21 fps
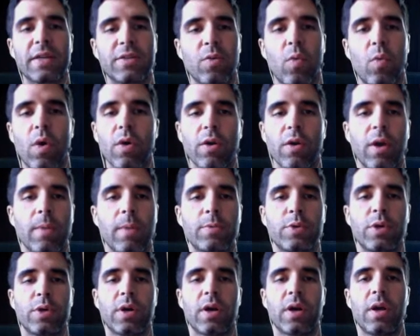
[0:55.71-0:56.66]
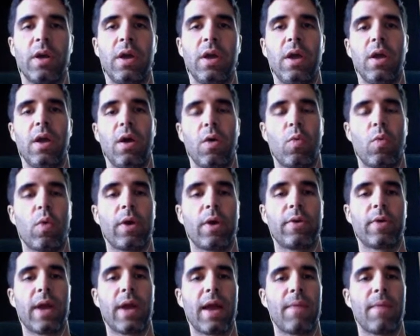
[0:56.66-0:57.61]
to work up to a 1
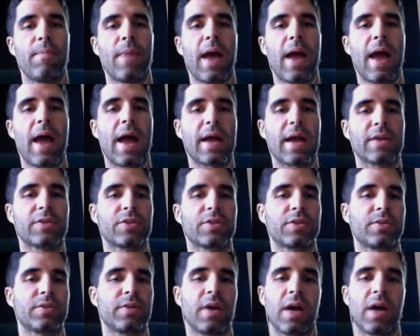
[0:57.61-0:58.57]
rep max,